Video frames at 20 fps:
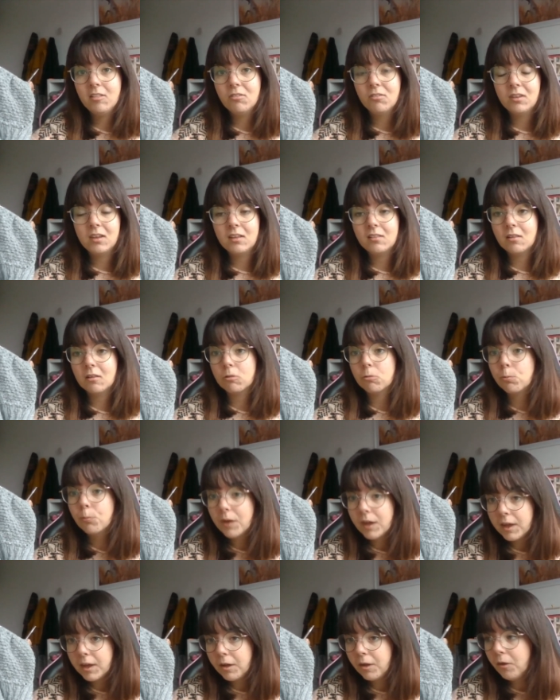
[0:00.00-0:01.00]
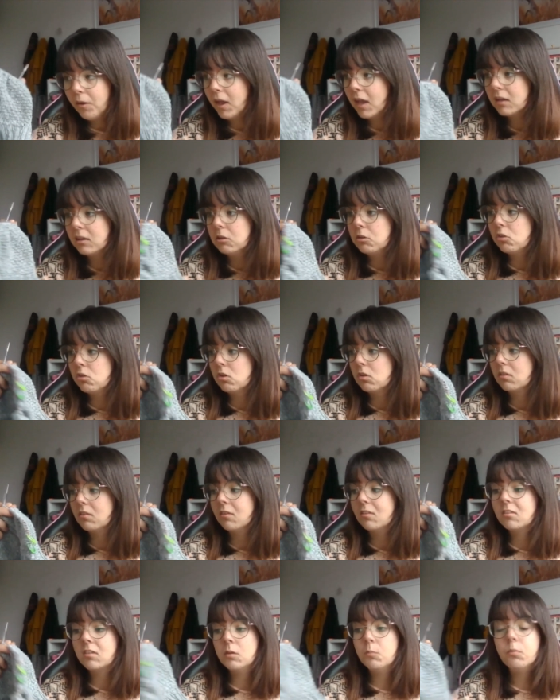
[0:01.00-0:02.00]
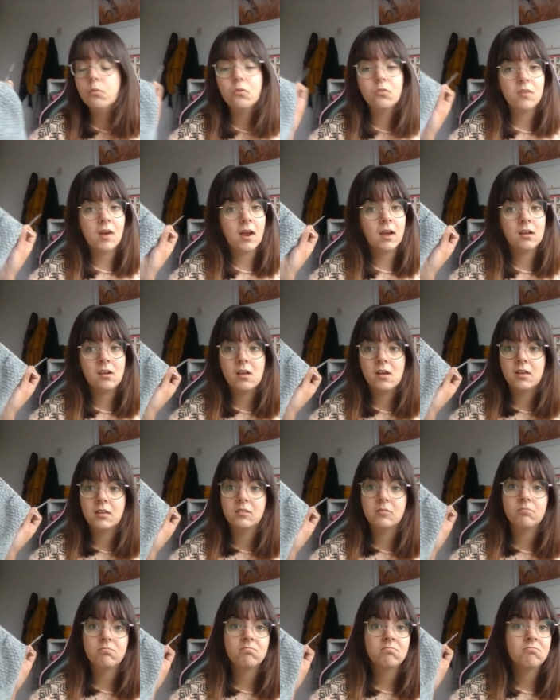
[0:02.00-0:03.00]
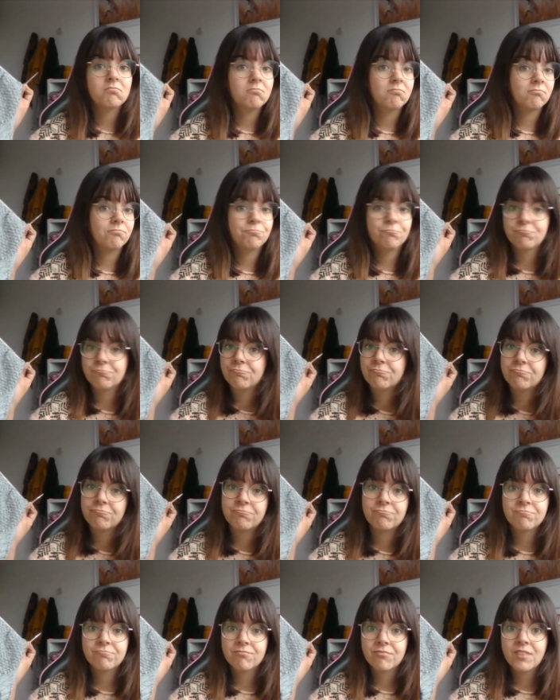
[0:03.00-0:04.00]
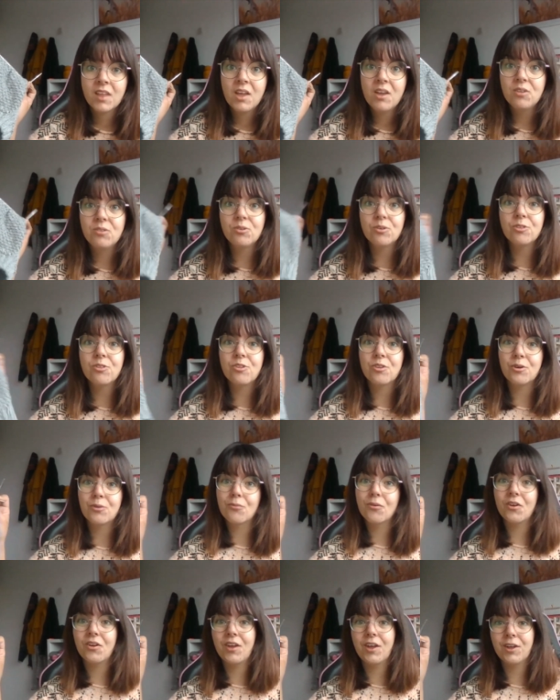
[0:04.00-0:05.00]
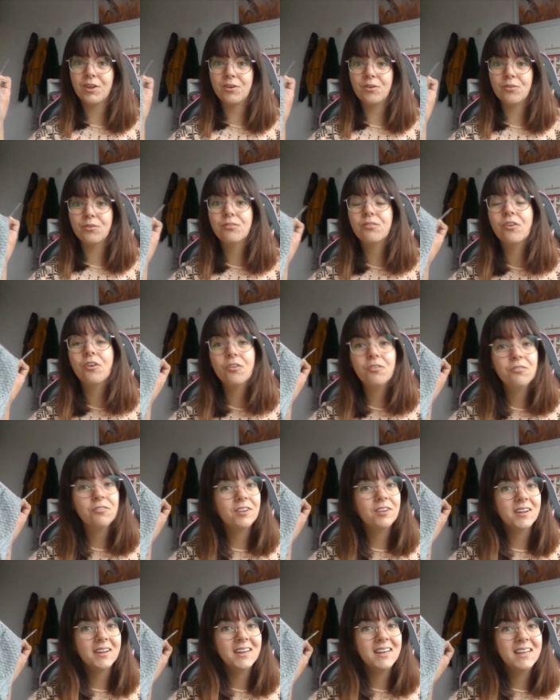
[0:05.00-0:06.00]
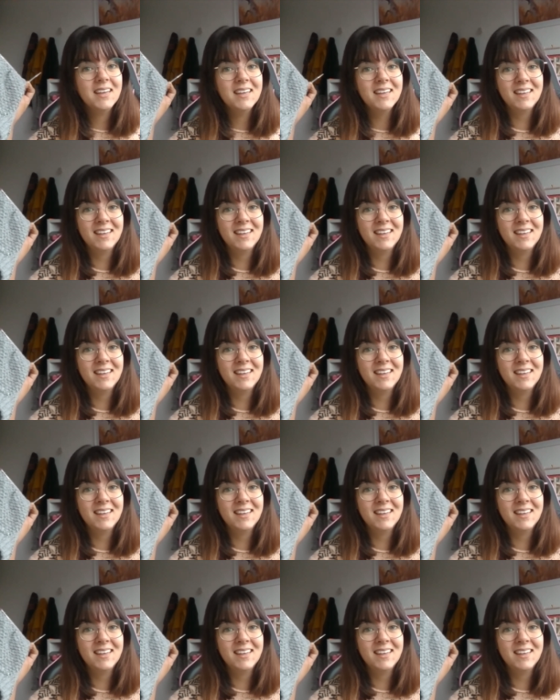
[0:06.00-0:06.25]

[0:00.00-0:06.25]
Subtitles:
to knit as well, and it's just a simple raglan. Not sure what can go wrong really.